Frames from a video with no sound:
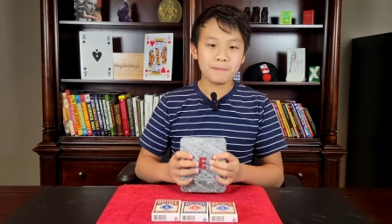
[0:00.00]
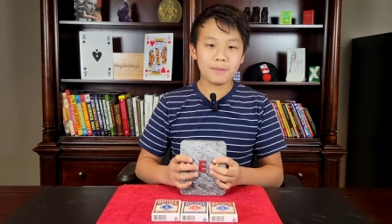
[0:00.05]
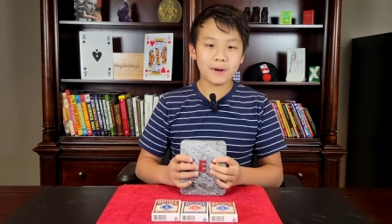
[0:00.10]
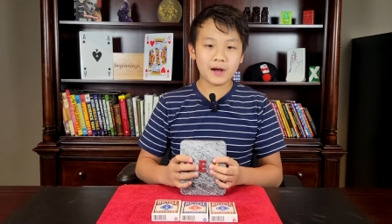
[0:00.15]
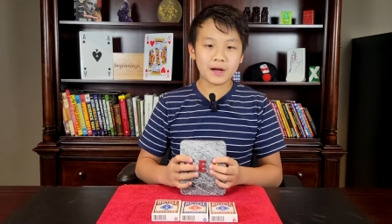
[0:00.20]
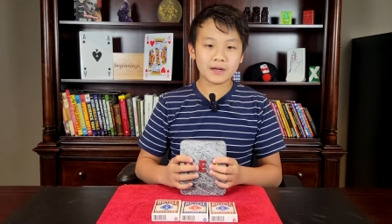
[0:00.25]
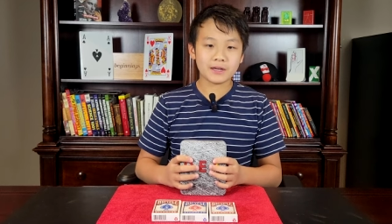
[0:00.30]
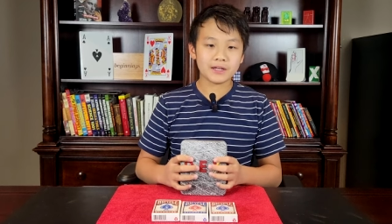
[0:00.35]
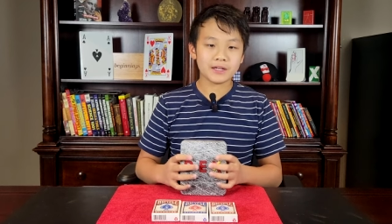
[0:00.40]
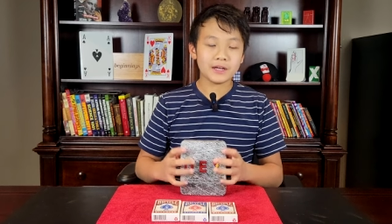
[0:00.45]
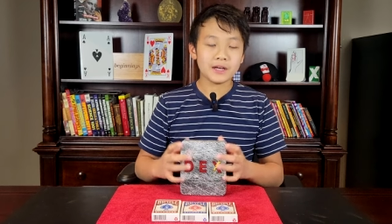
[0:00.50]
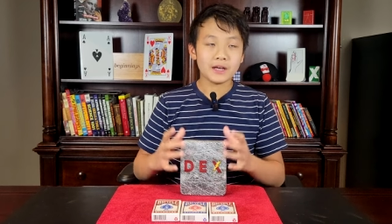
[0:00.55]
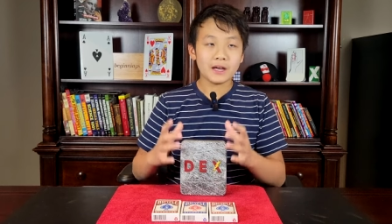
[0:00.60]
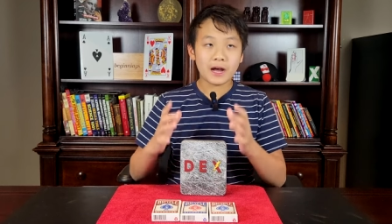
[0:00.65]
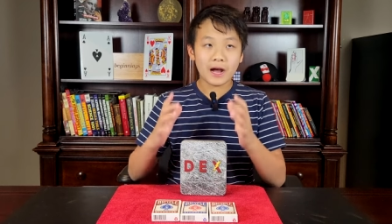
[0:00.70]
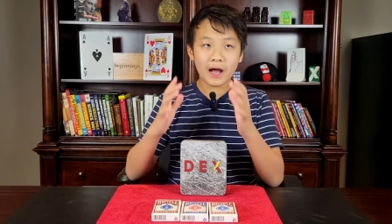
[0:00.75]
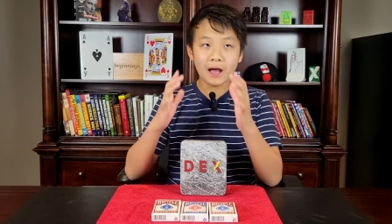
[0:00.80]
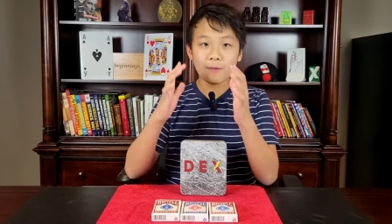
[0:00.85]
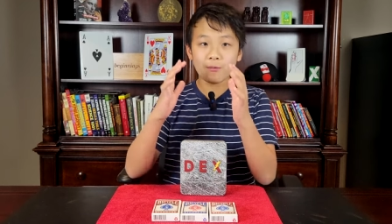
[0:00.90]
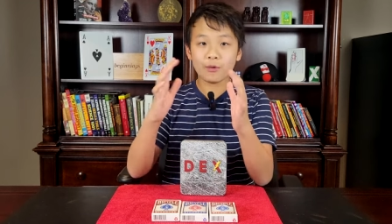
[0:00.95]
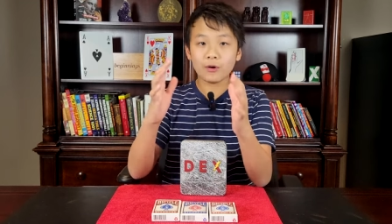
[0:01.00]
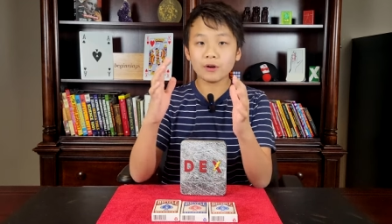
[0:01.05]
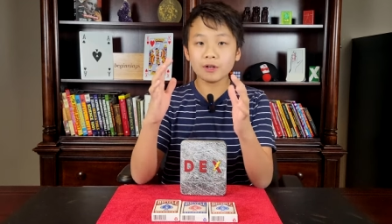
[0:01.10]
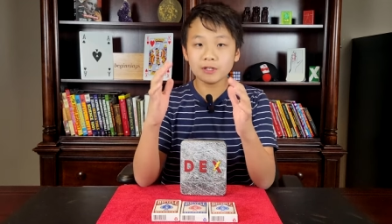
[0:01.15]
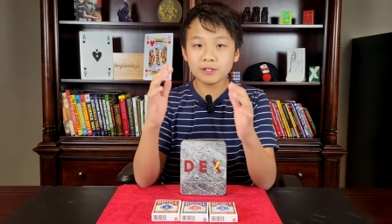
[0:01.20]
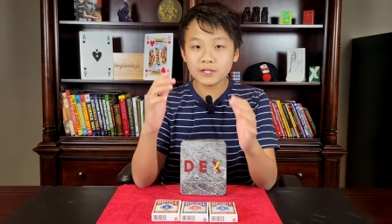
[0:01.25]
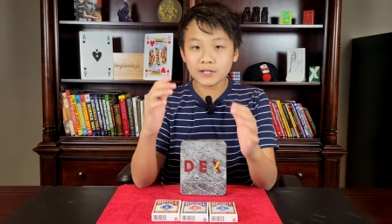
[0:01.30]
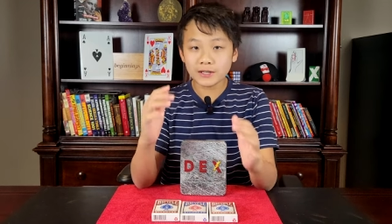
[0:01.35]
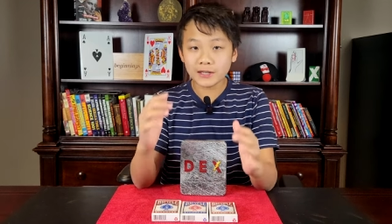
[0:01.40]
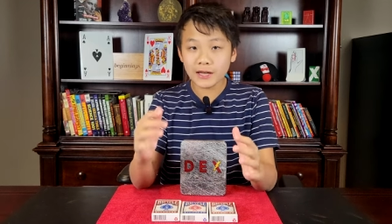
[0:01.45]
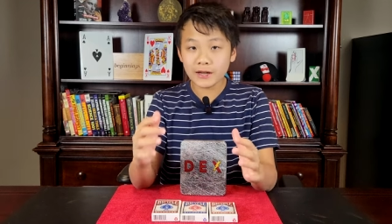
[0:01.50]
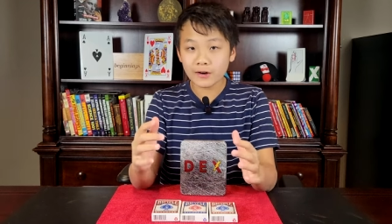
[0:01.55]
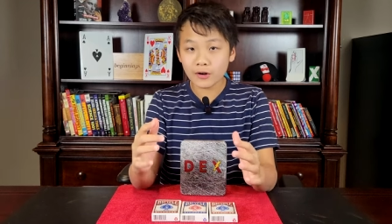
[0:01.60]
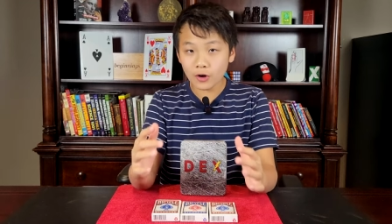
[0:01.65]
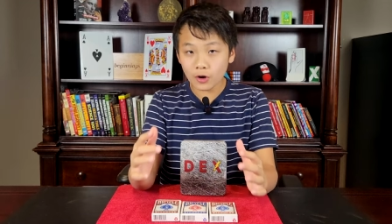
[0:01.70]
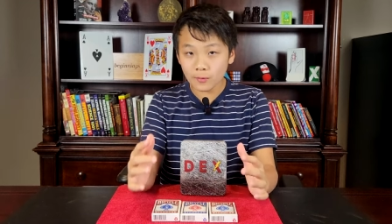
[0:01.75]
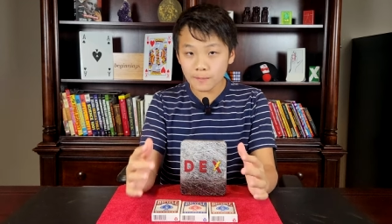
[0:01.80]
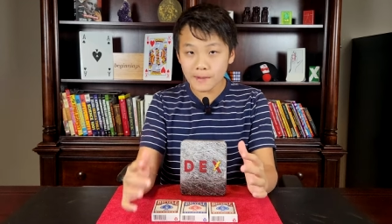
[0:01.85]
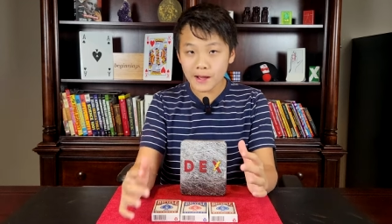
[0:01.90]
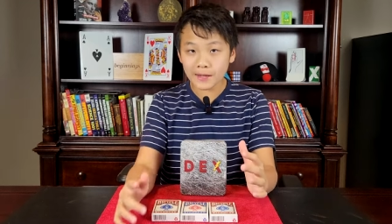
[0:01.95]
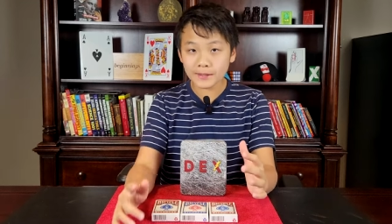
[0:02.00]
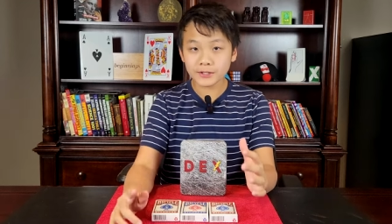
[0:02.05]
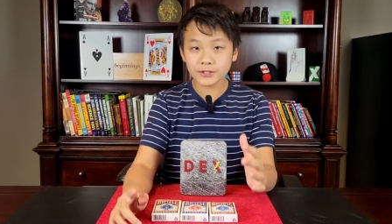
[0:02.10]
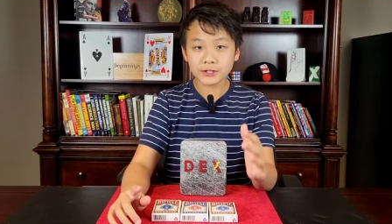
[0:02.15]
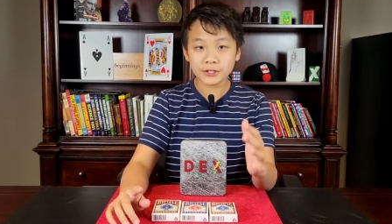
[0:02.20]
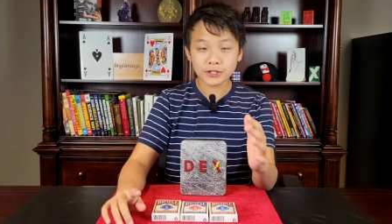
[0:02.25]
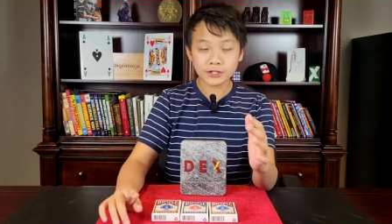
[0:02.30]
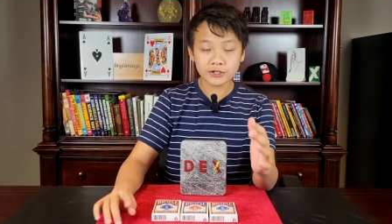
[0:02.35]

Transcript: But I wanted to let all magic